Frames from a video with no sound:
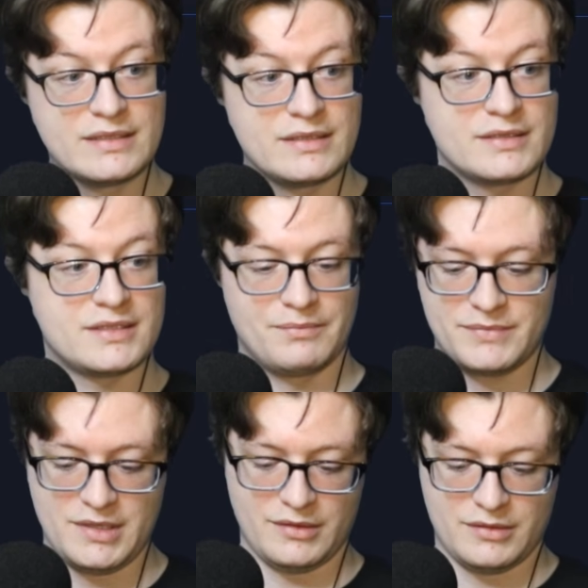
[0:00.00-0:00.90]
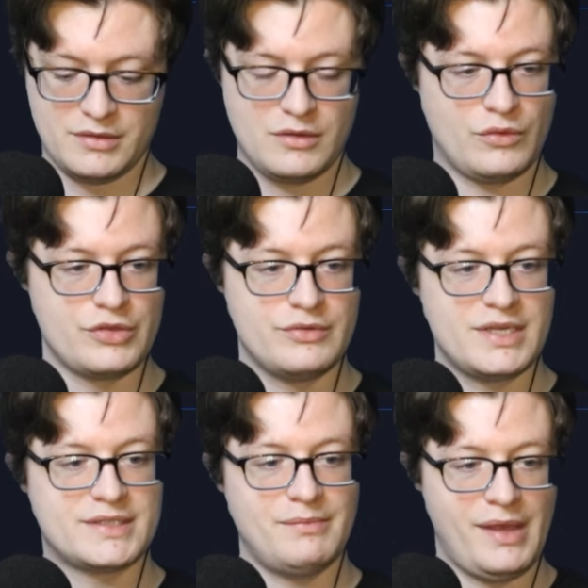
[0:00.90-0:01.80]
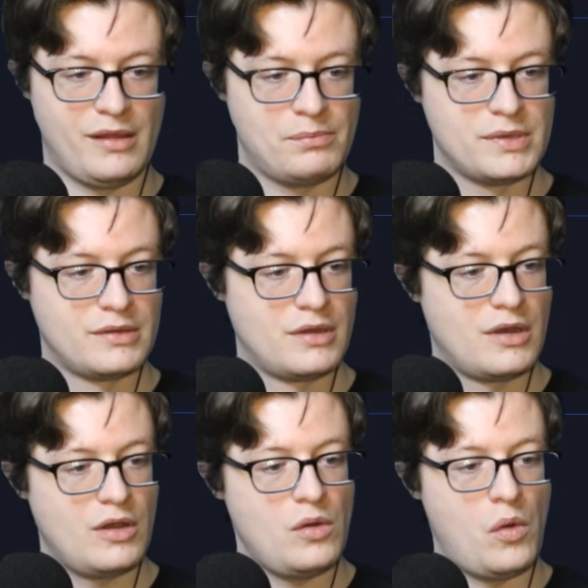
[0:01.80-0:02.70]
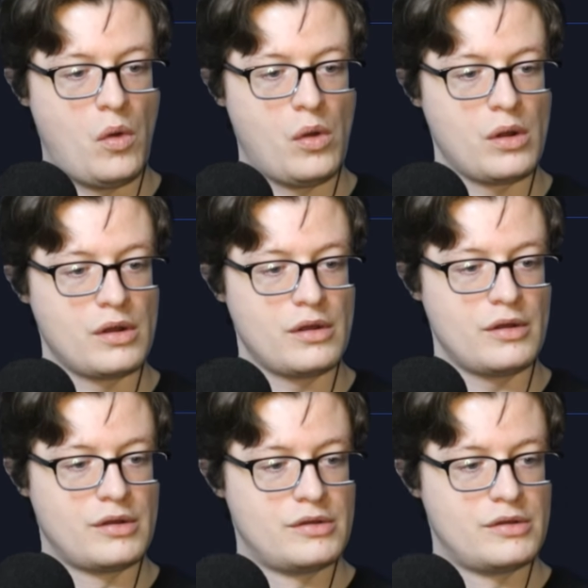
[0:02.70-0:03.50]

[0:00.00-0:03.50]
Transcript: something, or you need some help, or